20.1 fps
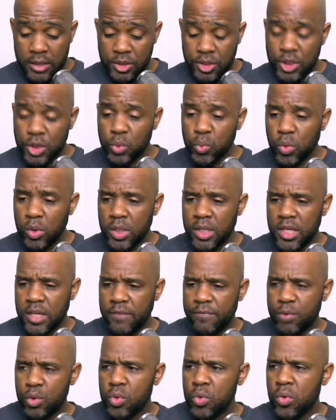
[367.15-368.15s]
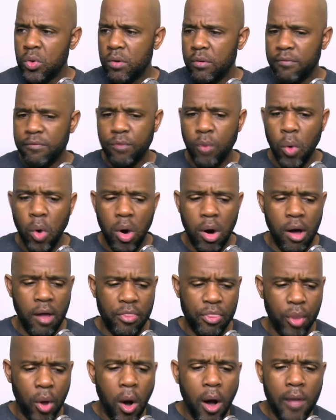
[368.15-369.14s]
Just want to give you for
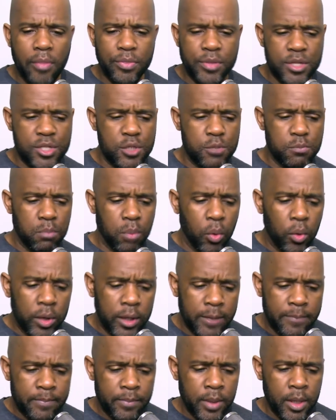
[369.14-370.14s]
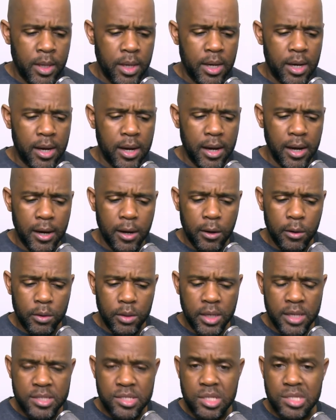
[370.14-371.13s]
a thought this morning
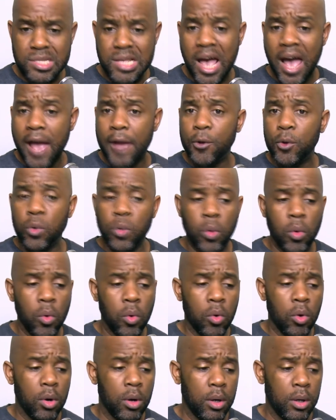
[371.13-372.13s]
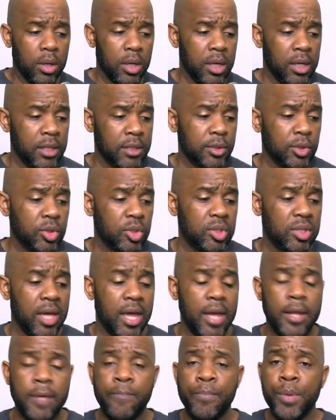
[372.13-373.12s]
as a title or
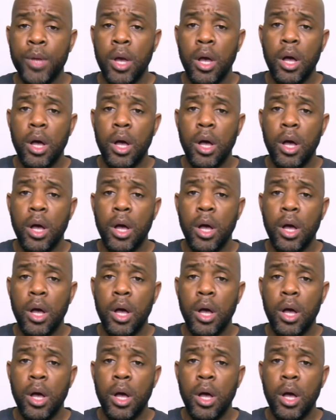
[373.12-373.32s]
understanding